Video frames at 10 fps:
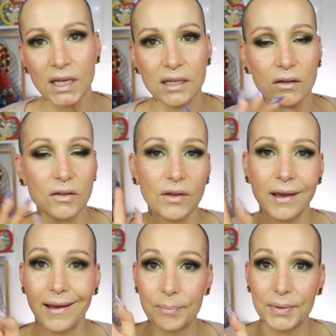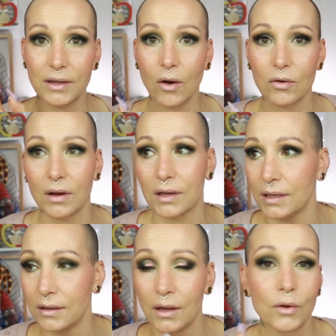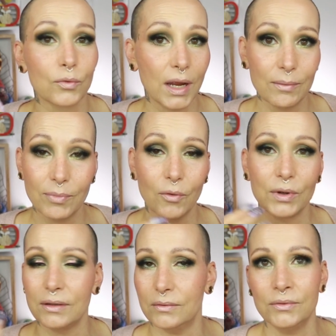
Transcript: and not the happy-go-lucky rainbowy